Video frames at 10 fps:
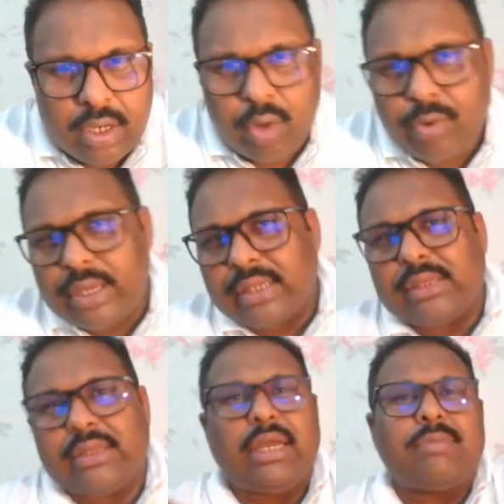Now here
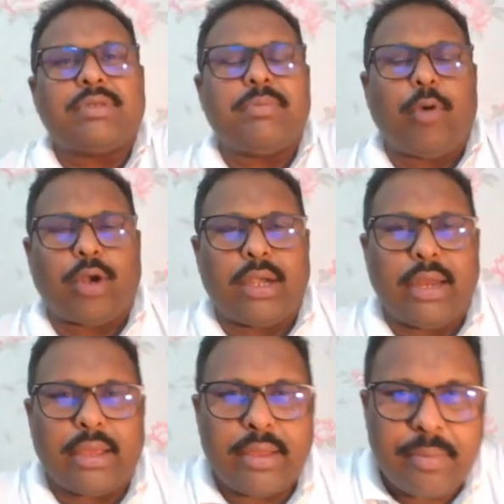comes the
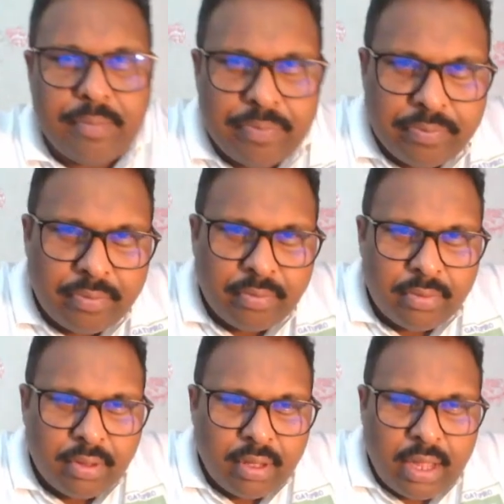bottleneck.
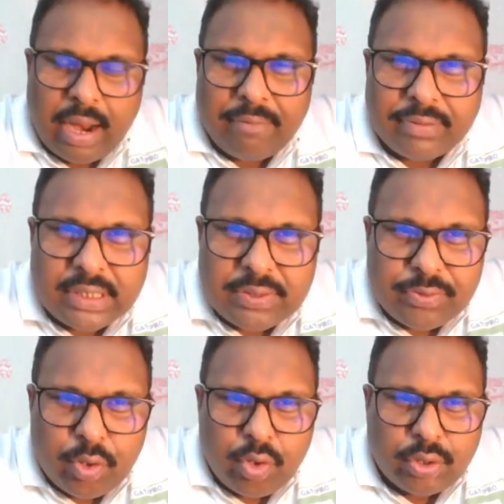After this, we
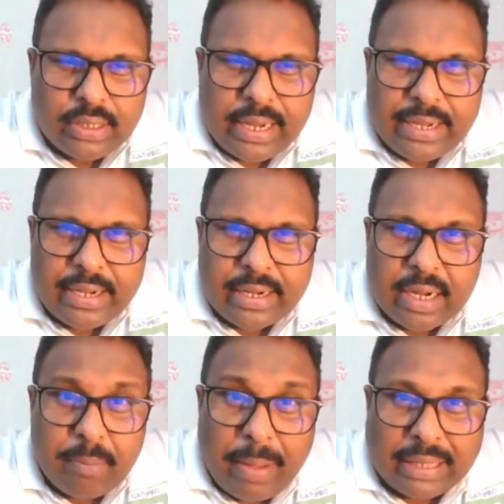don't know the line
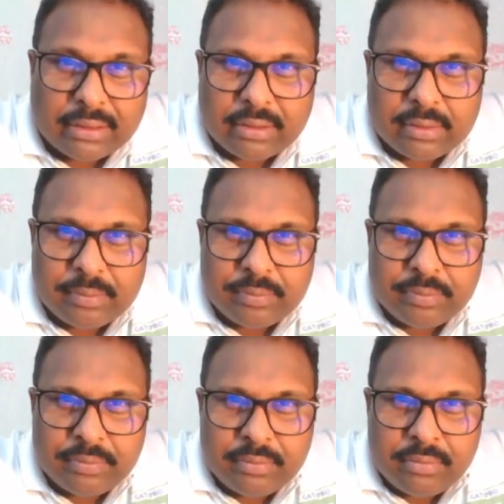integral path
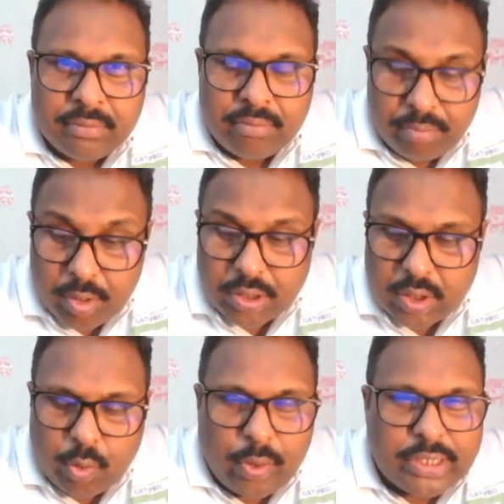because the
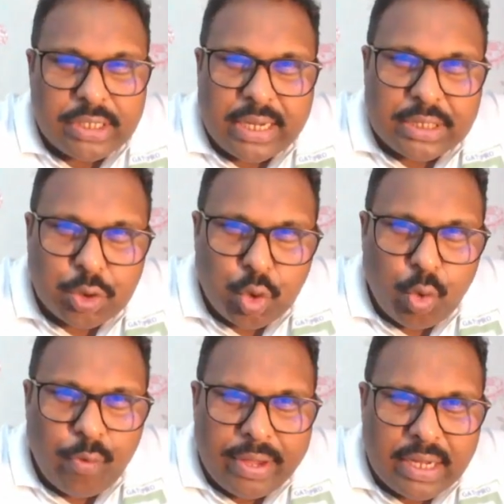question has
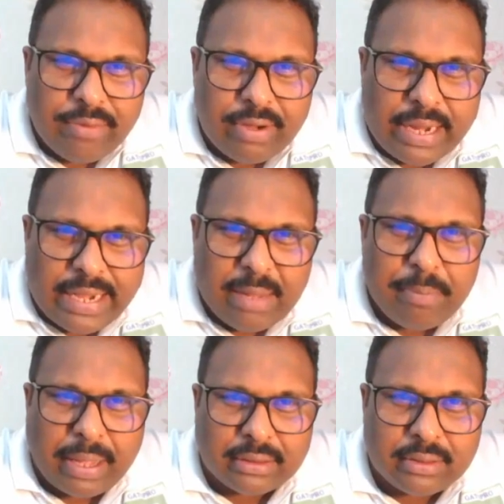nowhere given any
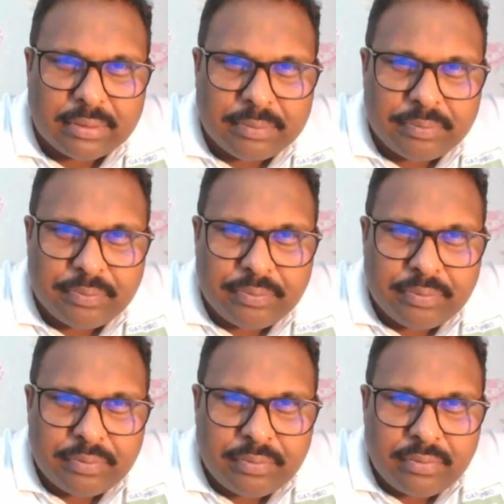path.
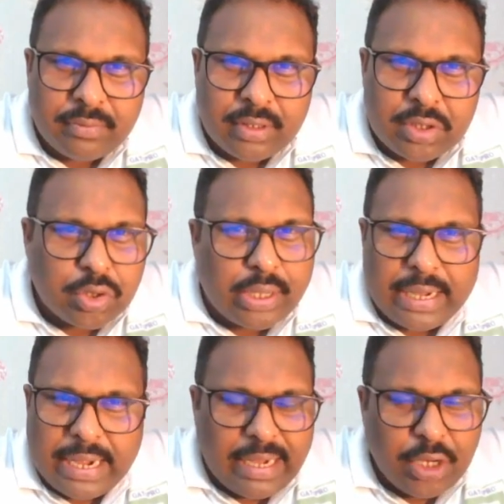So
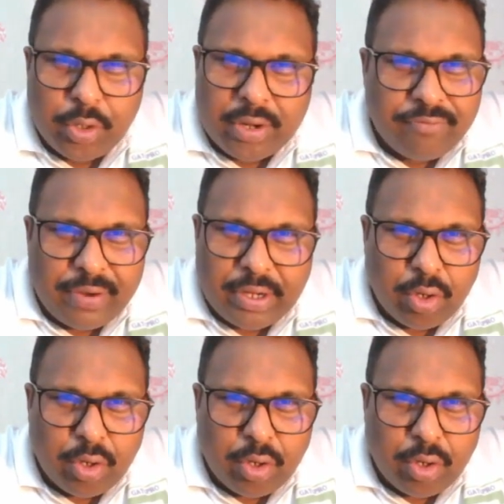gradient you can find